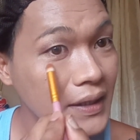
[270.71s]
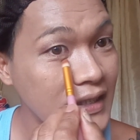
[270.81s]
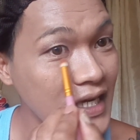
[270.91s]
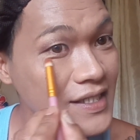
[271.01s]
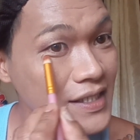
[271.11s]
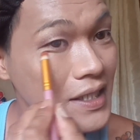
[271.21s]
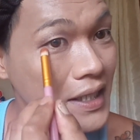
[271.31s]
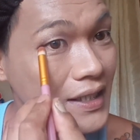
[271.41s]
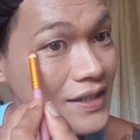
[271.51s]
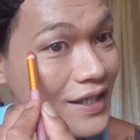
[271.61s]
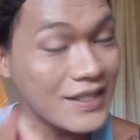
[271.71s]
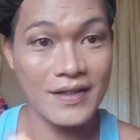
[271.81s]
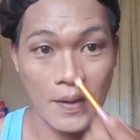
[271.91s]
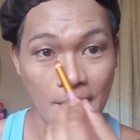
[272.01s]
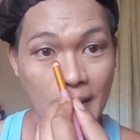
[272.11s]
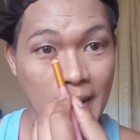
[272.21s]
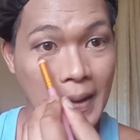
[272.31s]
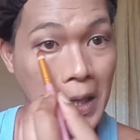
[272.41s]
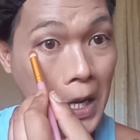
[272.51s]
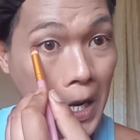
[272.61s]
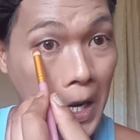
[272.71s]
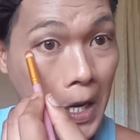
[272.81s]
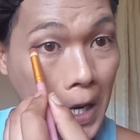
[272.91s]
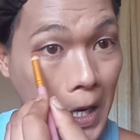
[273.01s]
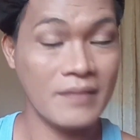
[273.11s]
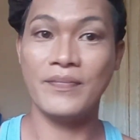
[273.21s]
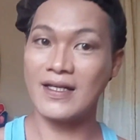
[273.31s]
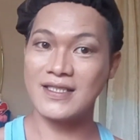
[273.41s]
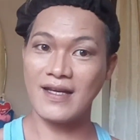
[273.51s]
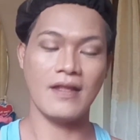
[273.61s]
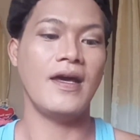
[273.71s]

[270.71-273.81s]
date. So that's it. That's it.